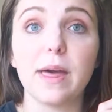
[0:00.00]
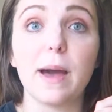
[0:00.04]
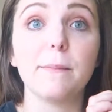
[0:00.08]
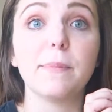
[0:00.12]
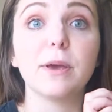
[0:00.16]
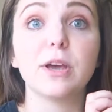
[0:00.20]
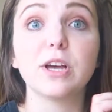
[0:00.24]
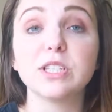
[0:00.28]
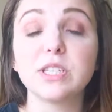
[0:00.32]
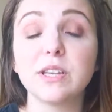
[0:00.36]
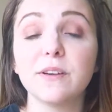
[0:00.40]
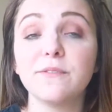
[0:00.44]
that.
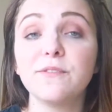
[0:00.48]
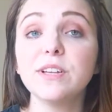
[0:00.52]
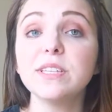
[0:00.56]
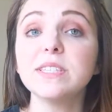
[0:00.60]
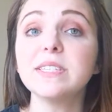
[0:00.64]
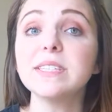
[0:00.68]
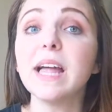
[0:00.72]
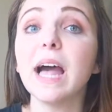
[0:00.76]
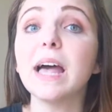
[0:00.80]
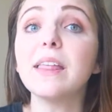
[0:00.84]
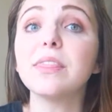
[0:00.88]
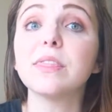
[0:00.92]
Because if
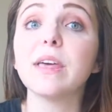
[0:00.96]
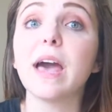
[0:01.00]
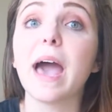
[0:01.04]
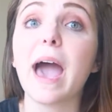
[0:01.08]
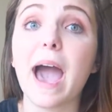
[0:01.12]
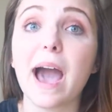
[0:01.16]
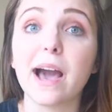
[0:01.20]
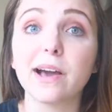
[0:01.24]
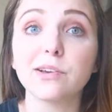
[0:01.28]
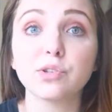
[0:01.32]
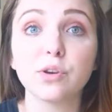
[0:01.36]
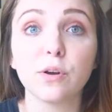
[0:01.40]
it's not the
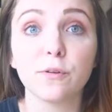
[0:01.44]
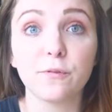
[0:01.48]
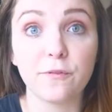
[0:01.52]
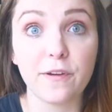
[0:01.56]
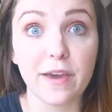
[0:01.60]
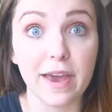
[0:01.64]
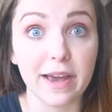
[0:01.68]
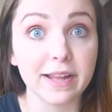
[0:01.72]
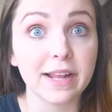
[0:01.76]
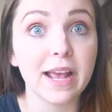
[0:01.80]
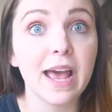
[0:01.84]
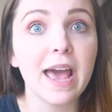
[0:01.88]
actual
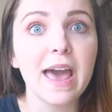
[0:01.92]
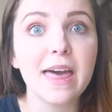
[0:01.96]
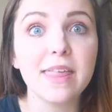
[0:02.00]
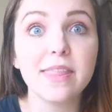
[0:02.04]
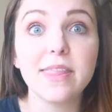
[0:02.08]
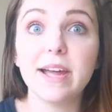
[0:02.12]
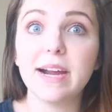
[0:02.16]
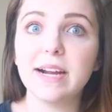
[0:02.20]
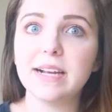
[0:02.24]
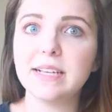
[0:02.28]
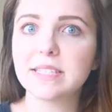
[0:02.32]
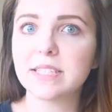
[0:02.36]
fan,
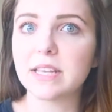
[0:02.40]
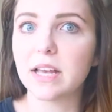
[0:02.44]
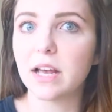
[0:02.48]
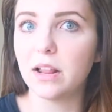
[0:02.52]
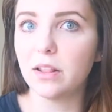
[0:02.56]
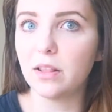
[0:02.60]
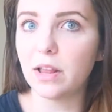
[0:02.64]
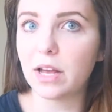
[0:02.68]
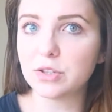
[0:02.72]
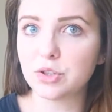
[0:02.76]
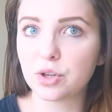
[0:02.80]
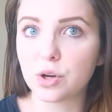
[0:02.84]
then it's the
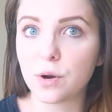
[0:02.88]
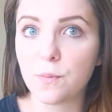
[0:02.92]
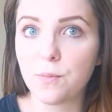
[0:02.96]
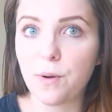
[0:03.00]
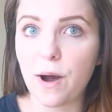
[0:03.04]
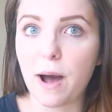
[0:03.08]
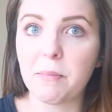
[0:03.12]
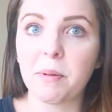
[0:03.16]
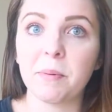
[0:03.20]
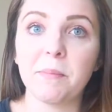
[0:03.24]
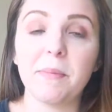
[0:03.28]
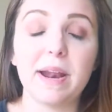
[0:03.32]
electrical
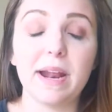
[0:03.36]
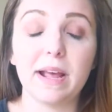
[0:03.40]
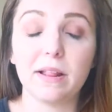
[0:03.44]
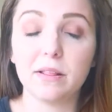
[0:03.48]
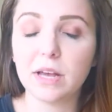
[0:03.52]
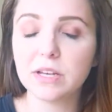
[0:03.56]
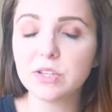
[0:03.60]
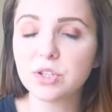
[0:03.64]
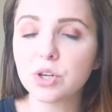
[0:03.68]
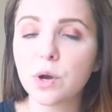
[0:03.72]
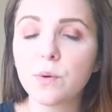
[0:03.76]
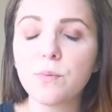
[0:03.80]
problem. And
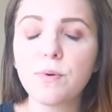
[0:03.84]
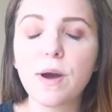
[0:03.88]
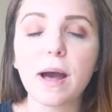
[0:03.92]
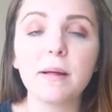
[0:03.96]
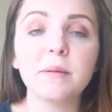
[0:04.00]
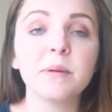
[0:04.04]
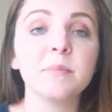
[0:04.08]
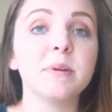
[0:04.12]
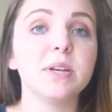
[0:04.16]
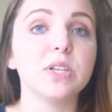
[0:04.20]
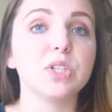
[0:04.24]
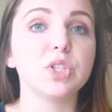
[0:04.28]
electrical
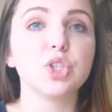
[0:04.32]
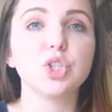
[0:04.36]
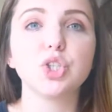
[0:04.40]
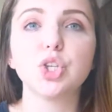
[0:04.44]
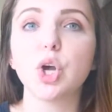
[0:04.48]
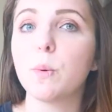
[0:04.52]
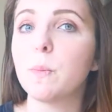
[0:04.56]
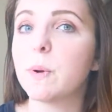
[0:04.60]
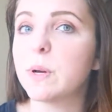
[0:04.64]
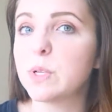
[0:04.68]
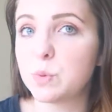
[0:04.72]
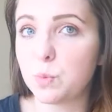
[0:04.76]
problem is
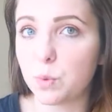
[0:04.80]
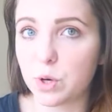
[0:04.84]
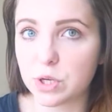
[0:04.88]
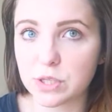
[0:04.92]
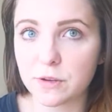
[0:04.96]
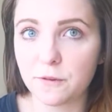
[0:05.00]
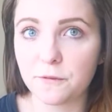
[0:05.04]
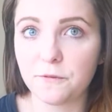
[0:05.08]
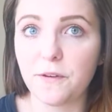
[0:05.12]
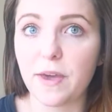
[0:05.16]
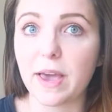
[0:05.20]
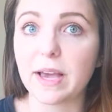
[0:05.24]
so much more
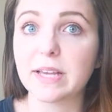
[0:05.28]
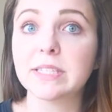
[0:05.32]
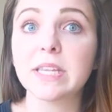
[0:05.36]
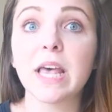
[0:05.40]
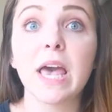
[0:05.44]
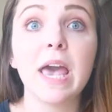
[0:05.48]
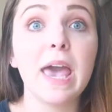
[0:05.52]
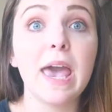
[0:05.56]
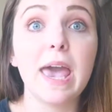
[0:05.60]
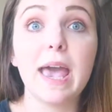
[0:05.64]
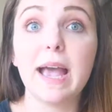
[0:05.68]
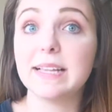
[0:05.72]
to fix.
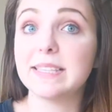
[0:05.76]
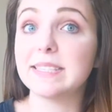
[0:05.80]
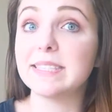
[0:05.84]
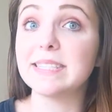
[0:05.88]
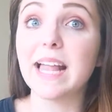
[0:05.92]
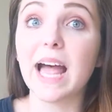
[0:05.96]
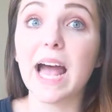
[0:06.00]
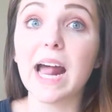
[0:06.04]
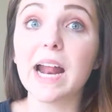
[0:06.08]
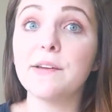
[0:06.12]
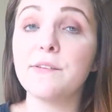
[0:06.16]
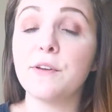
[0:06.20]
It's
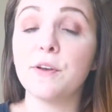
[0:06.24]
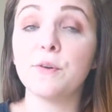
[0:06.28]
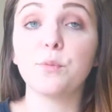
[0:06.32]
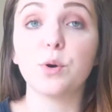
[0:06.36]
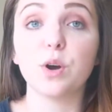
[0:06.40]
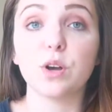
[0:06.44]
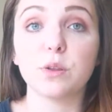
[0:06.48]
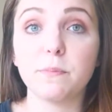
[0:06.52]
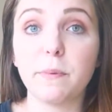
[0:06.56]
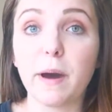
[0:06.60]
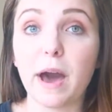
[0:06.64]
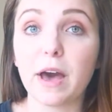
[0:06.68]
not even
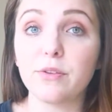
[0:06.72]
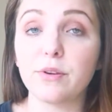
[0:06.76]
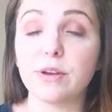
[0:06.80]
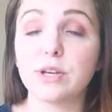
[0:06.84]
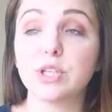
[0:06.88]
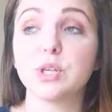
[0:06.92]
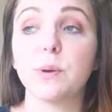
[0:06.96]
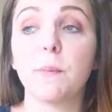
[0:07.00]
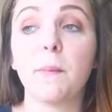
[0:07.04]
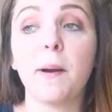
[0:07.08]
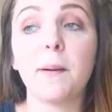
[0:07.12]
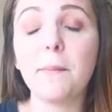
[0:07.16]
worth bothering.
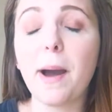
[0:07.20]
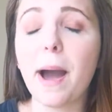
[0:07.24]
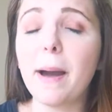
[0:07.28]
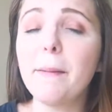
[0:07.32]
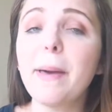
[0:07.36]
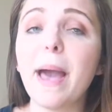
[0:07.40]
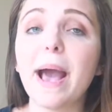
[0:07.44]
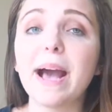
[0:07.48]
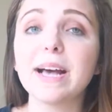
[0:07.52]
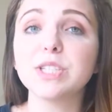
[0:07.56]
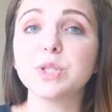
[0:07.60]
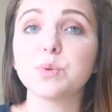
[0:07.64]
So my mom
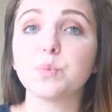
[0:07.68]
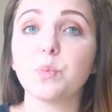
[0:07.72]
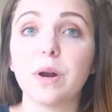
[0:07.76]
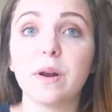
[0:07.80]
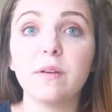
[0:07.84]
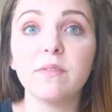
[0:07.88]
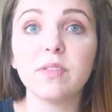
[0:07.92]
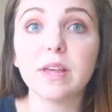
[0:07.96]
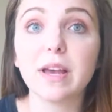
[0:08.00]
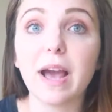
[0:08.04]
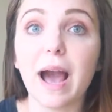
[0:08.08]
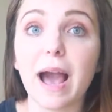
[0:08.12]
asked one
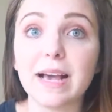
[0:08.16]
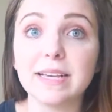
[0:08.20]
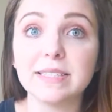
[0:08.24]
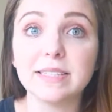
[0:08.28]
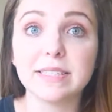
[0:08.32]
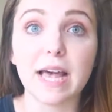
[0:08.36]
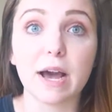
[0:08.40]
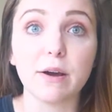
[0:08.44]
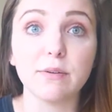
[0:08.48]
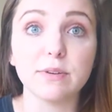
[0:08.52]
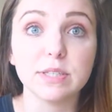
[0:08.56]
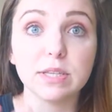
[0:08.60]
of the guys
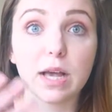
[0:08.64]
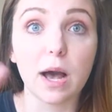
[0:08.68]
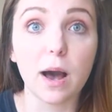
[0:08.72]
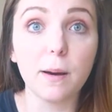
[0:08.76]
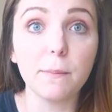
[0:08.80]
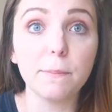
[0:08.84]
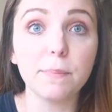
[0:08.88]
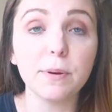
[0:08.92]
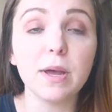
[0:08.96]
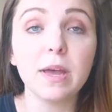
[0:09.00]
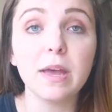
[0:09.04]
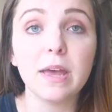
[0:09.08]
that was
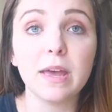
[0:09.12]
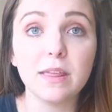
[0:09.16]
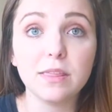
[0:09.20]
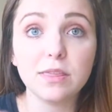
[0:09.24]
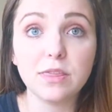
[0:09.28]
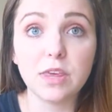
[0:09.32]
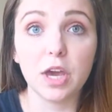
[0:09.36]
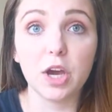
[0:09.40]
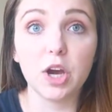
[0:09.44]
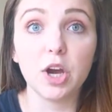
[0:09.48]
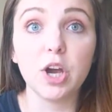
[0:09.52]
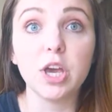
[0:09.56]
up
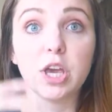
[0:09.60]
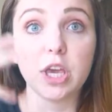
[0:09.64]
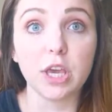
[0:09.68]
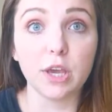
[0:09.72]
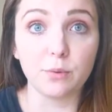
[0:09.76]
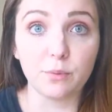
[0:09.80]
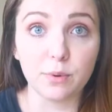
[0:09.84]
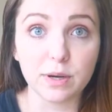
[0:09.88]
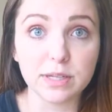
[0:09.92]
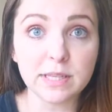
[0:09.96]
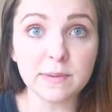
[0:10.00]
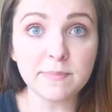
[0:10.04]
there. He
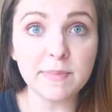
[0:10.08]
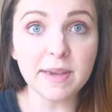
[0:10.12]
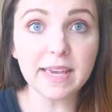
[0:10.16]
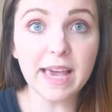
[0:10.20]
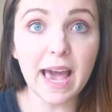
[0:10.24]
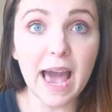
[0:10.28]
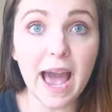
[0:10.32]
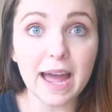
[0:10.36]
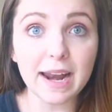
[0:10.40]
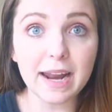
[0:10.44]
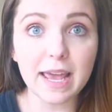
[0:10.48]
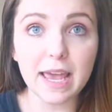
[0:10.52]
was a
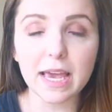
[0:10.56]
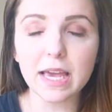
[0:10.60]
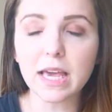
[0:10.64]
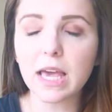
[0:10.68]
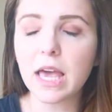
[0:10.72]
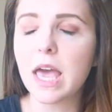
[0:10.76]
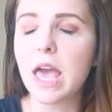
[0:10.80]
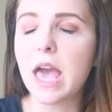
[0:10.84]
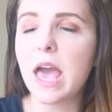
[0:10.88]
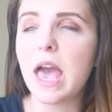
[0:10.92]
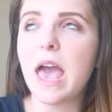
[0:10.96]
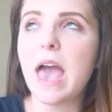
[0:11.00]
mechanic.
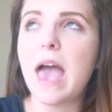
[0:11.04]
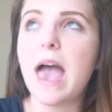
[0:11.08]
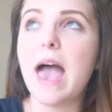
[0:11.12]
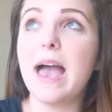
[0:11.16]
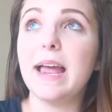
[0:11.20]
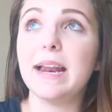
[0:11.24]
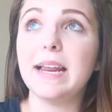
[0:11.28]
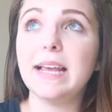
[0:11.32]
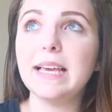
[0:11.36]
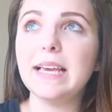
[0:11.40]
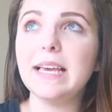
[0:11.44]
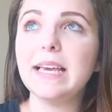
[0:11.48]

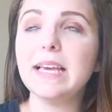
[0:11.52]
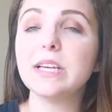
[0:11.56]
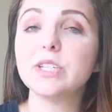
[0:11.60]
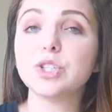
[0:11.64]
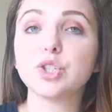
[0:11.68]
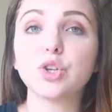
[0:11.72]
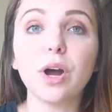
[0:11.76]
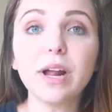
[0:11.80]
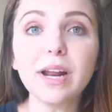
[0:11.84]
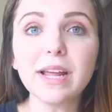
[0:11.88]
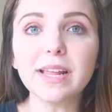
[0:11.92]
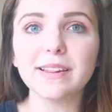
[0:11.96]
And he
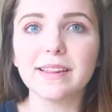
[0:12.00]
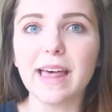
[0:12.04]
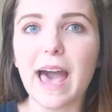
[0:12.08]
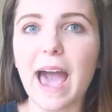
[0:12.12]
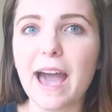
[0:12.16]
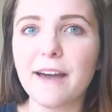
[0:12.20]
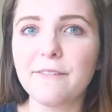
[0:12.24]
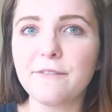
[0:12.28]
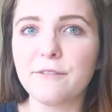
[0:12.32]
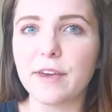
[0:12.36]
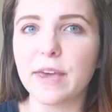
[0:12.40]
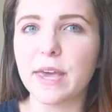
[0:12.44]
started
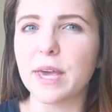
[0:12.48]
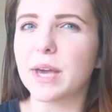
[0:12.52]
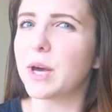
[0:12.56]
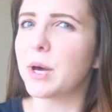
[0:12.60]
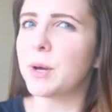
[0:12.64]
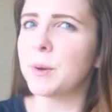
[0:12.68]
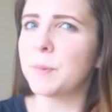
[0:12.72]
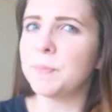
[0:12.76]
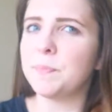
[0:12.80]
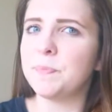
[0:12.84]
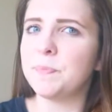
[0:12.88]
laughing.